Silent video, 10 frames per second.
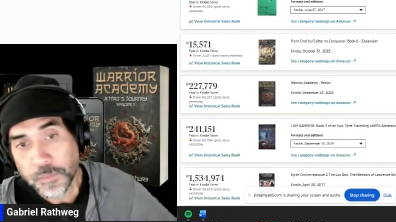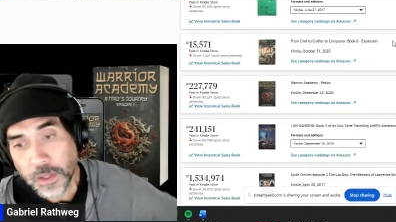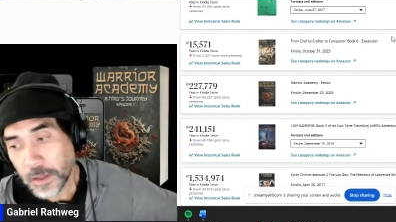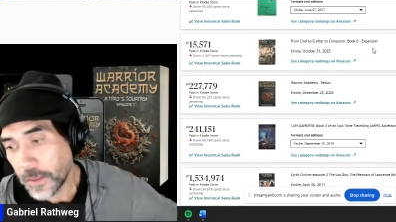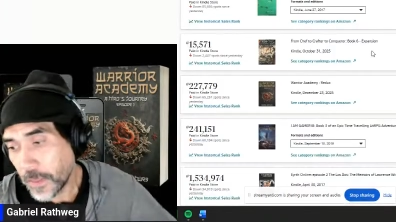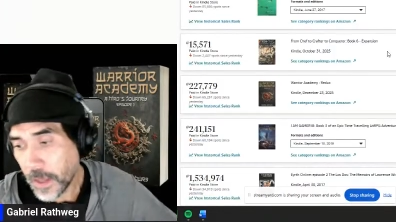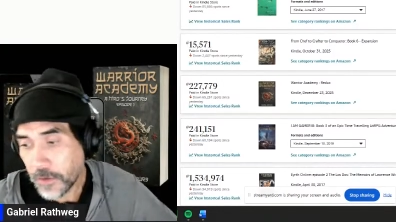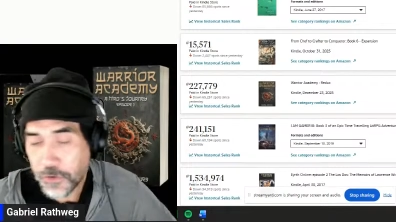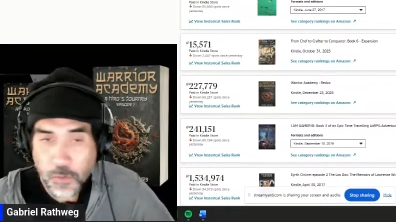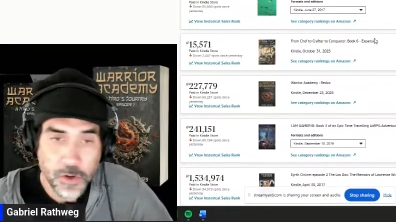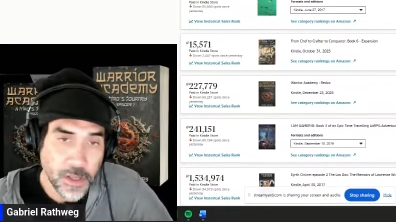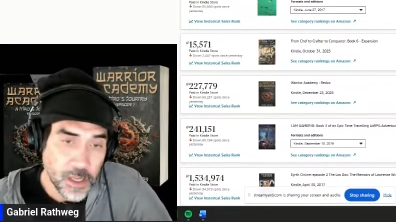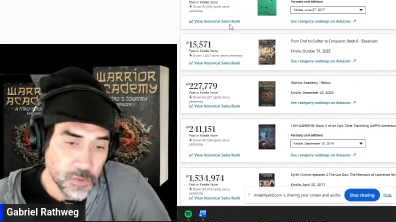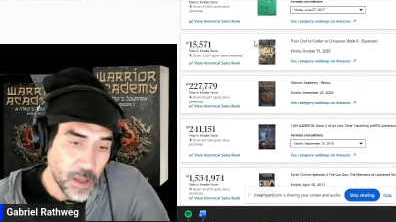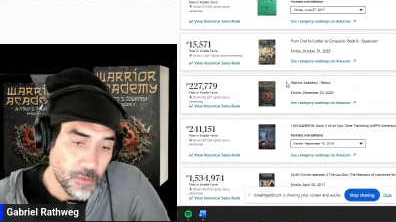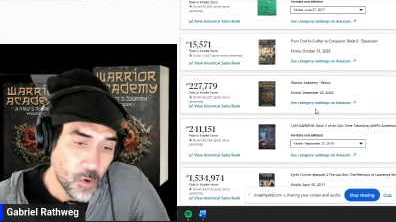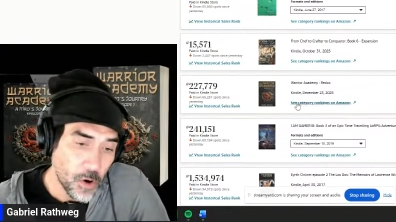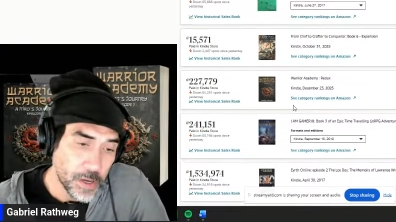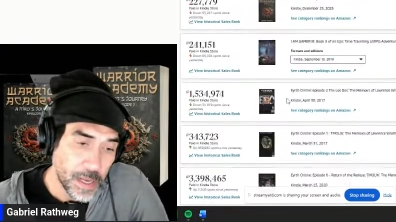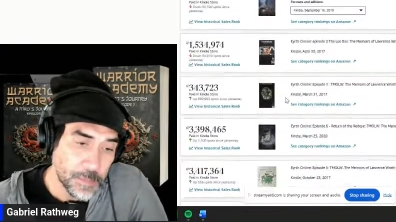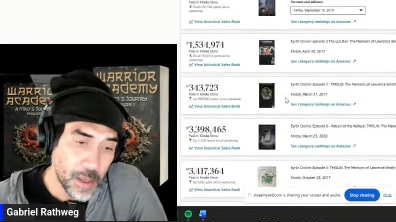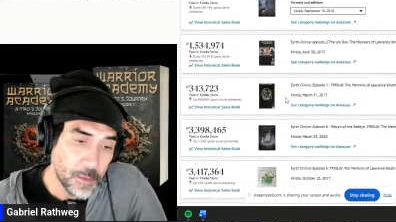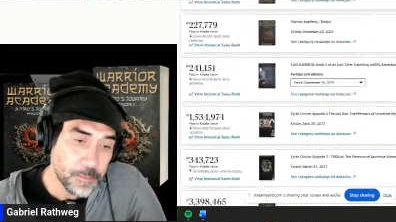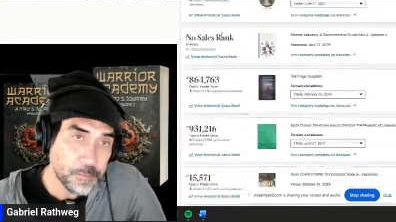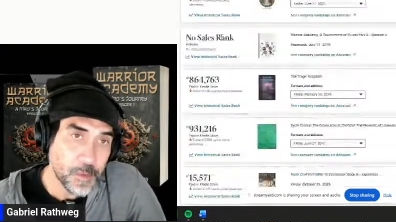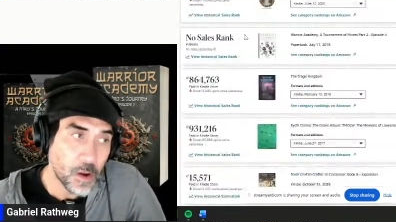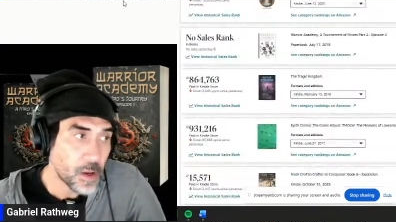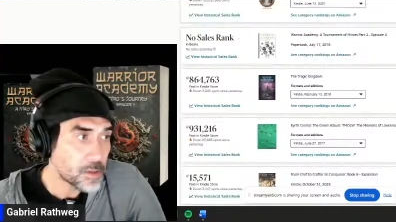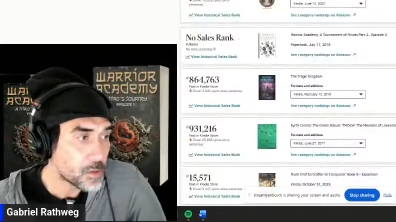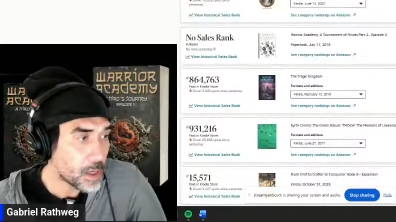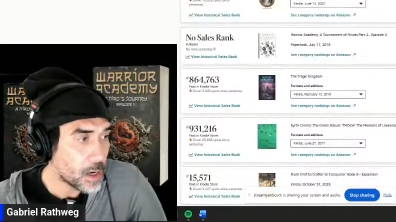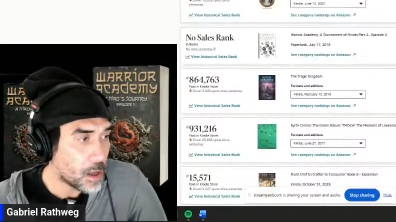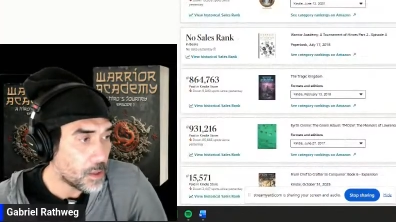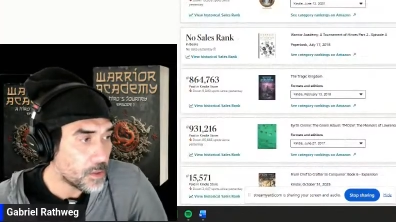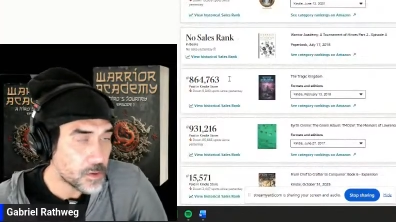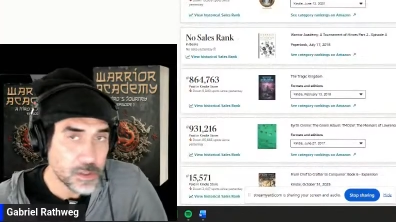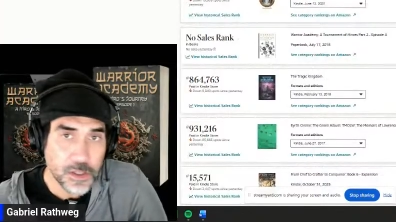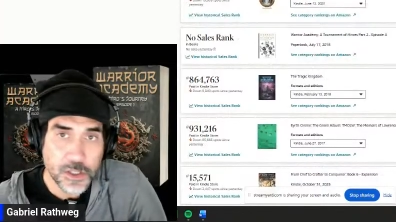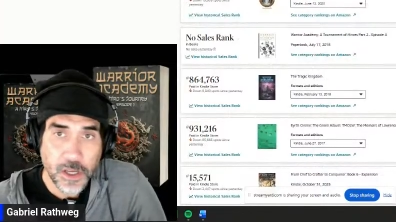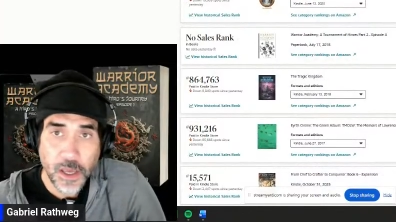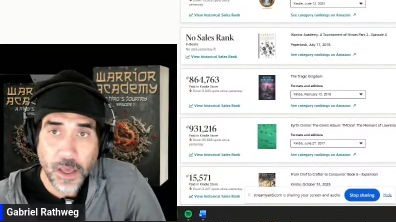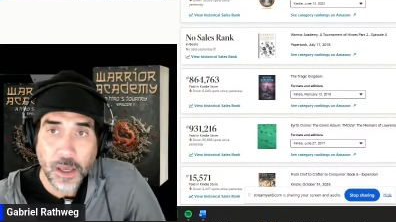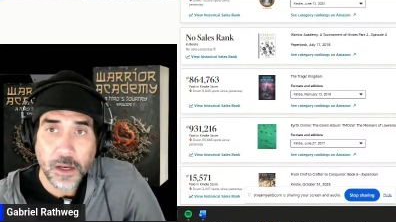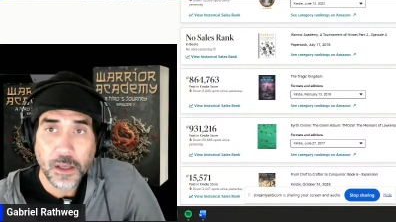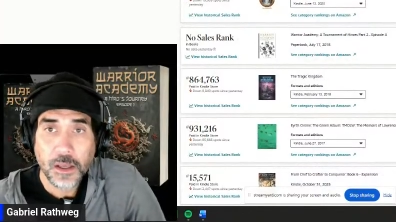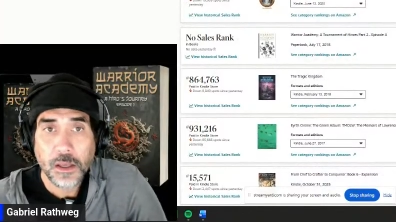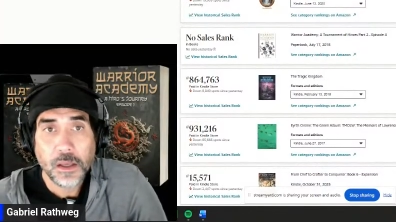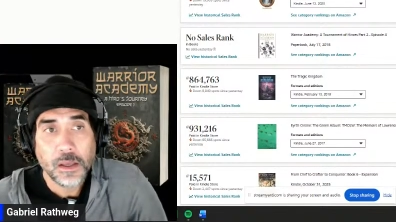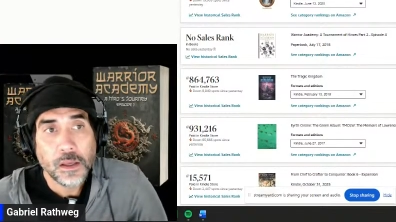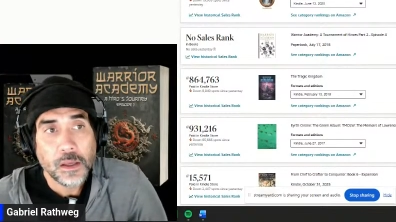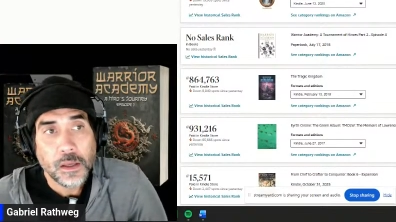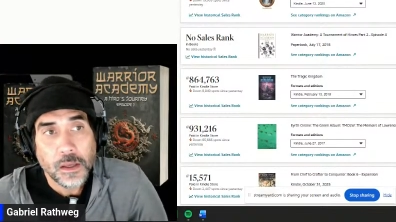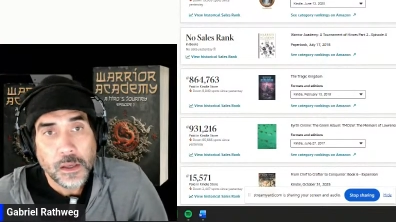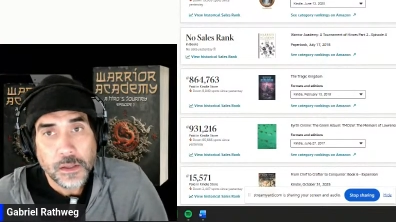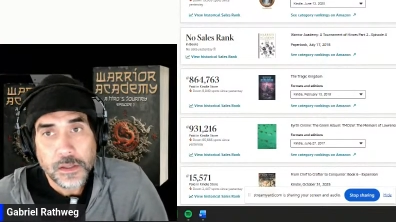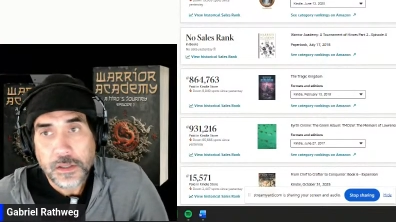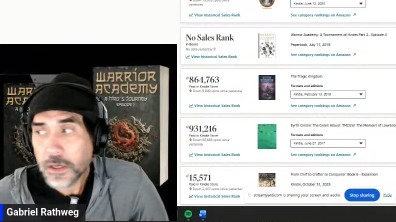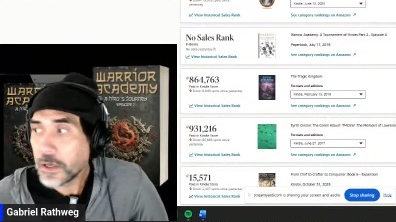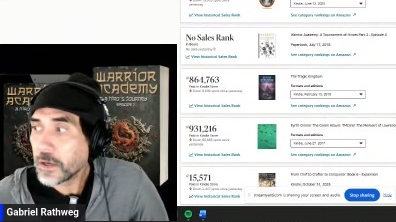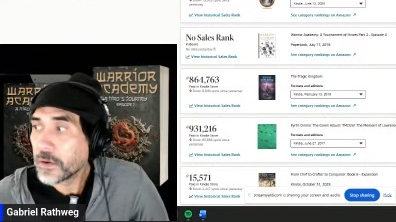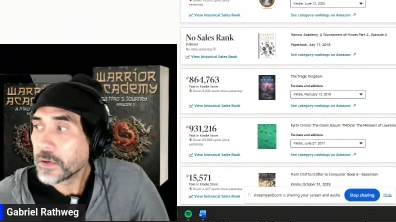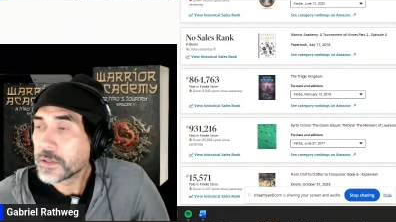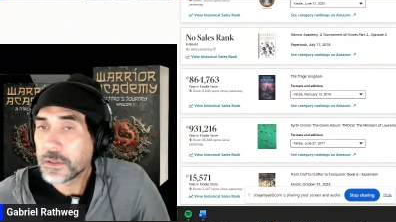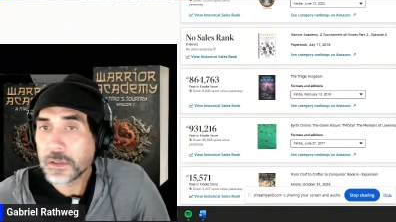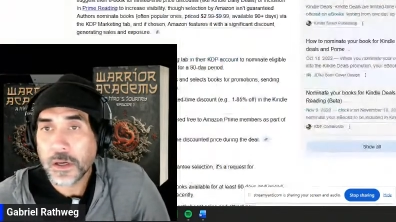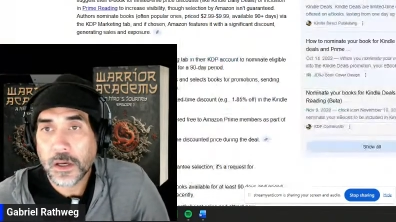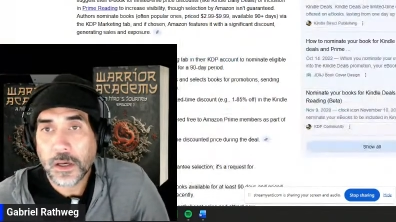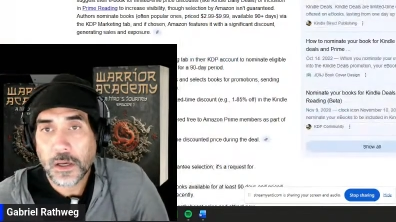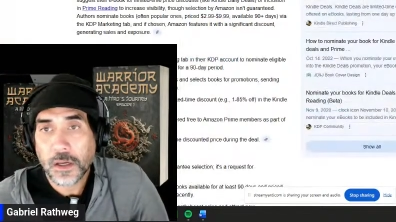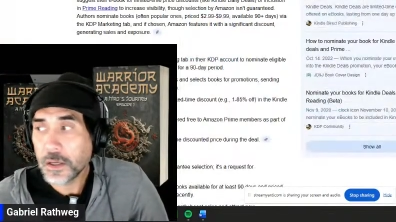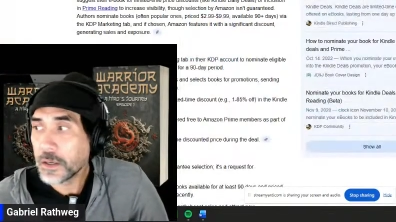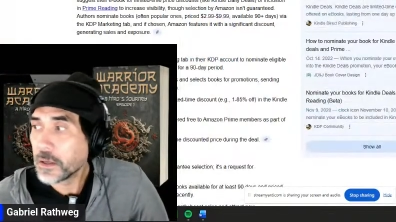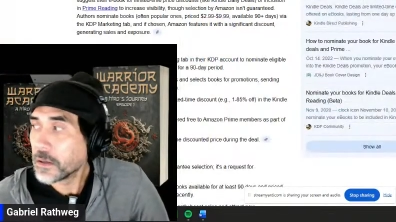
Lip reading: And then a few more days we'll have Warrior Academy out. All right, so I got all those in the chat. This here is done.